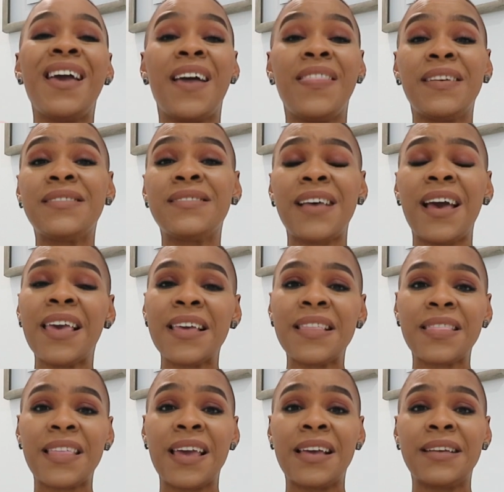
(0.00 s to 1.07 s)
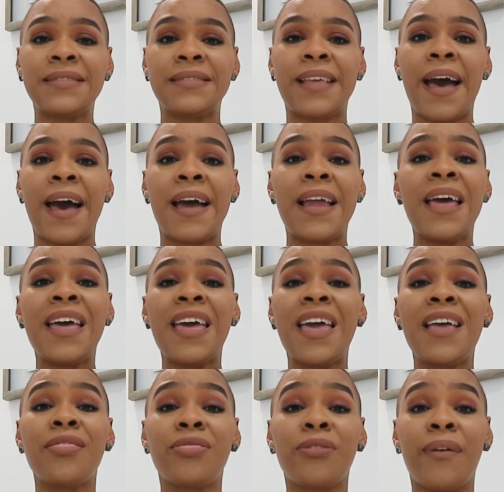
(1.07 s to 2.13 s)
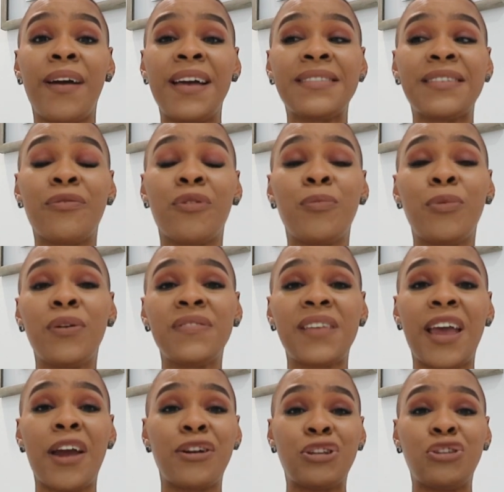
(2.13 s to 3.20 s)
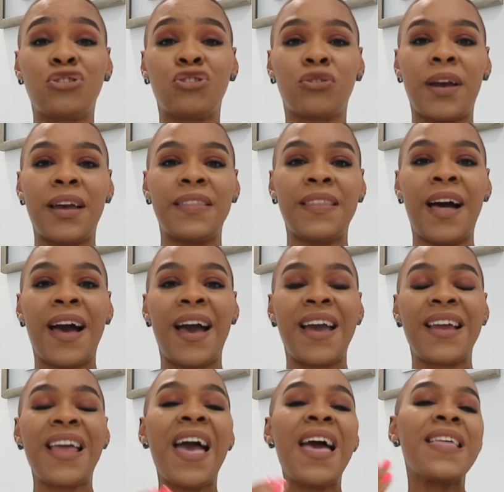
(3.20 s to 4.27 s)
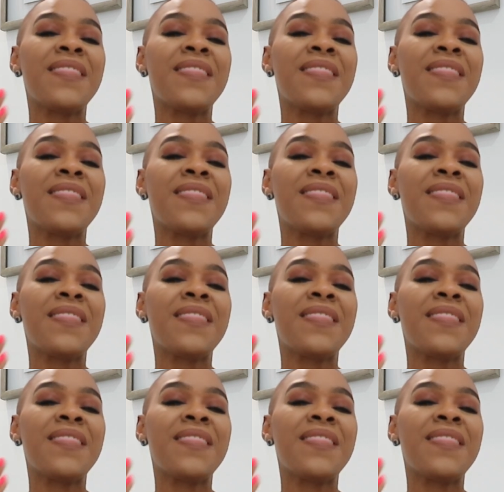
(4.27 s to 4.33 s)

And the second thing is that it threads and removes hair in a straight line.